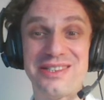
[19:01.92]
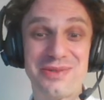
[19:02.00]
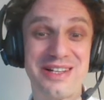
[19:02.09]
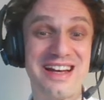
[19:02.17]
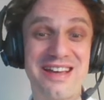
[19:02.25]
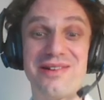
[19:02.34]

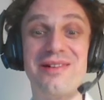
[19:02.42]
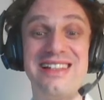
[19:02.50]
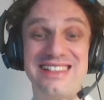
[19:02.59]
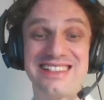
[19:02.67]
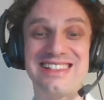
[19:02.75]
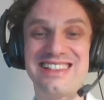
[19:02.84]
where
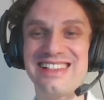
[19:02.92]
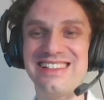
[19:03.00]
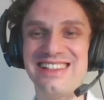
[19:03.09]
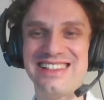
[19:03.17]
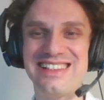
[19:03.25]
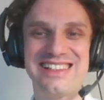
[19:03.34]
everyone is
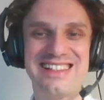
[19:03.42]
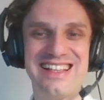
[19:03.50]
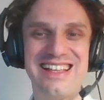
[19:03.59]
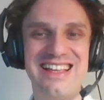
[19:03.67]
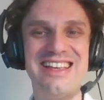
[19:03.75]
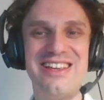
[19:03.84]
antagonistic,
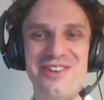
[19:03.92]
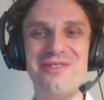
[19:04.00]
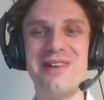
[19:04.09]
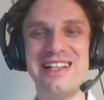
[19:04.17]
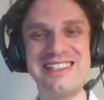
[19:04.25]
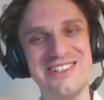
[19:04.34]
you
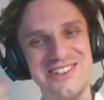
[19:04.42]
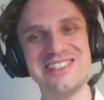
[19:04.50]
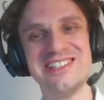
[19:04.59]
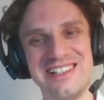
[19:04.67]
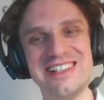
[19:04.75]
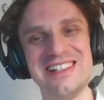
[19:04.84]
must
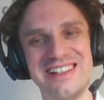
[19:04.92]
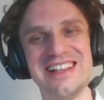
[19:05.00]
also